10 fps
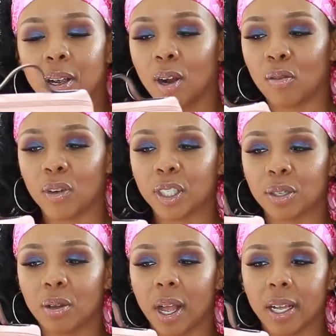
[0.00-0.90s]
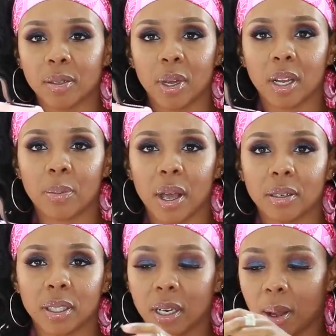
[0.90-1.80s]
original cosmetic
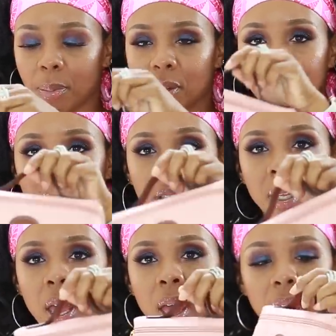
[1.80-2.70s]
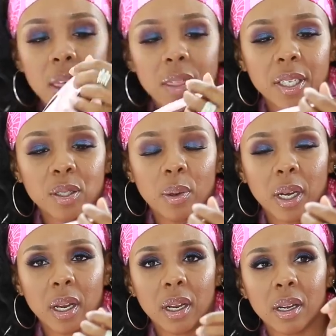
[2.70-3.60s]
pouch that I purchased. And this
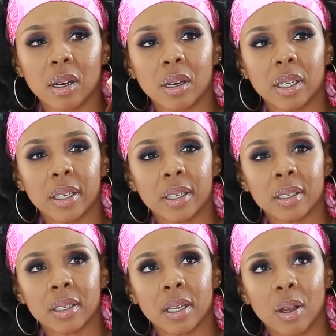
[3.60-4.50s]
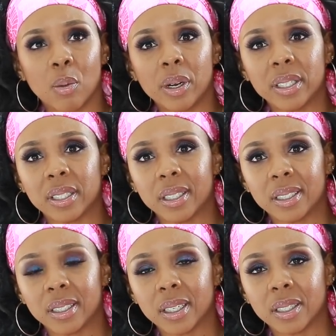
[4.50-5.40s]
one here is, I want to say
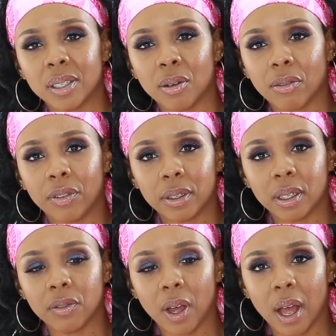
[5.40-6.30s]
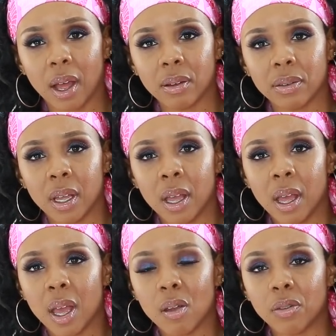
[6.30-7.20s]
60 or 55
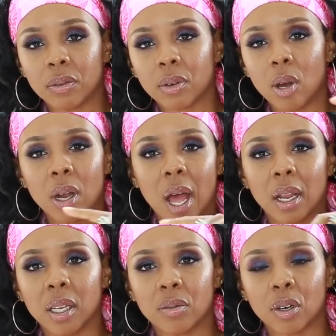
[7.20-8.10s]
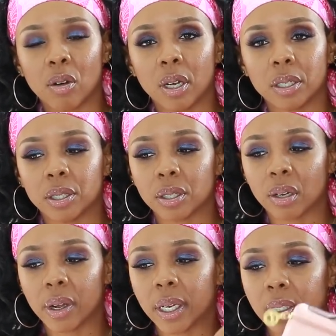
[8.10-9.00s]
if I'm wrong, I'll leave it across the
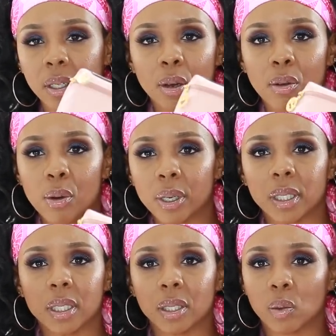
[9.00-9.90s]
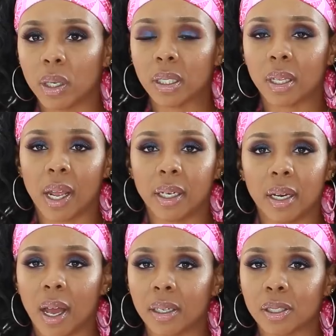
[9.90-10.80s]
screen. So, of course, this one is
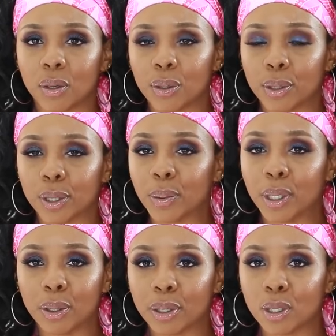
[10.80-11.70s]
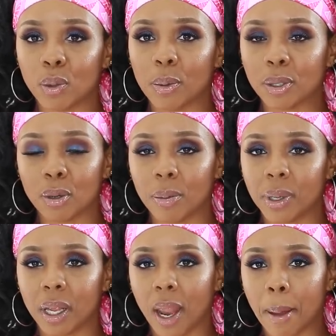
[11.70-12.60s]
$90. So, of course, we know this one was going to
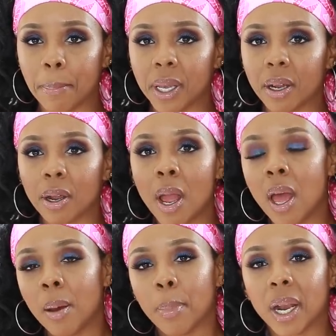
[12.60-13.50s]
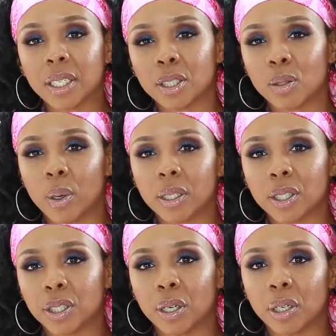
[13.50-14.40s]
be a lot bigger. But I just wanted
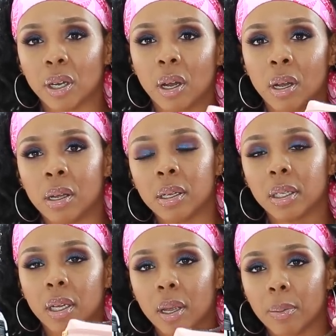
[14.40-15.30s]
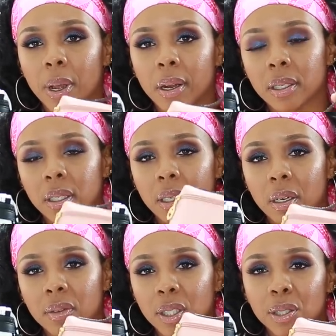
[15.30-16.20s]
to show y'all the comparison
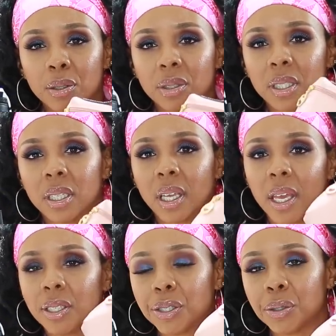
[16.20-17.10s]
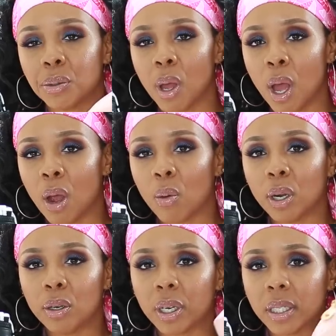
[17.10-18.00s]
of the two just in case you were
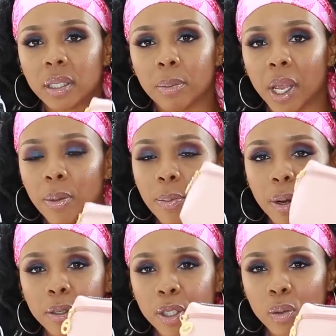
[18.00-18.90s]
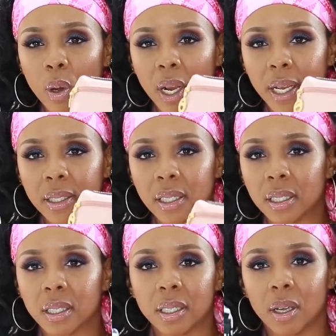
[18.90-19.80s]
looking to maybe purchase one like
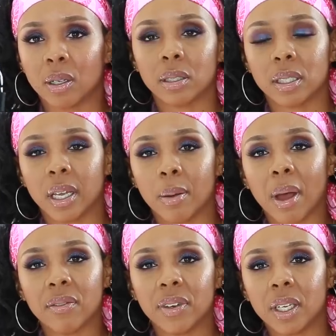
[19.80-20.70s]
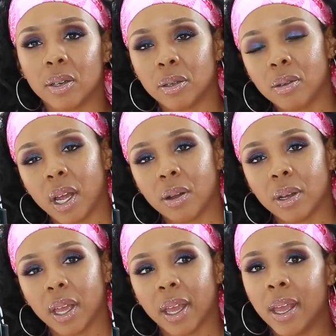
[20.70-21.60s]
this and then seeing my video, you like,
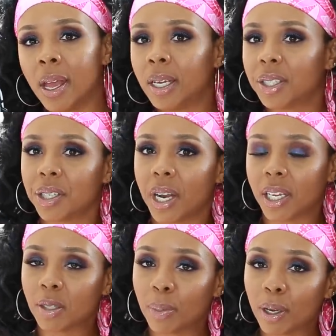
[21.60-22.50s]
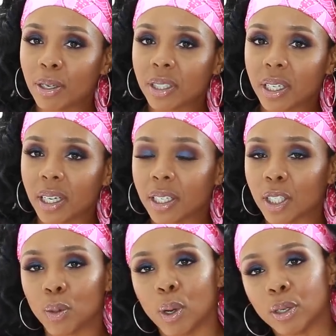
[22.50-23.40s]
okay, should I splurge and get
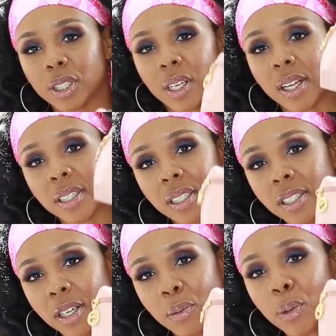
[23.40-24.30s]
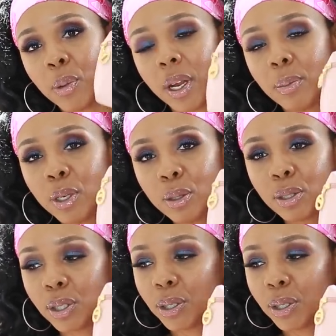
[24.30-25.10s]
this one or should I just stick with what I'm used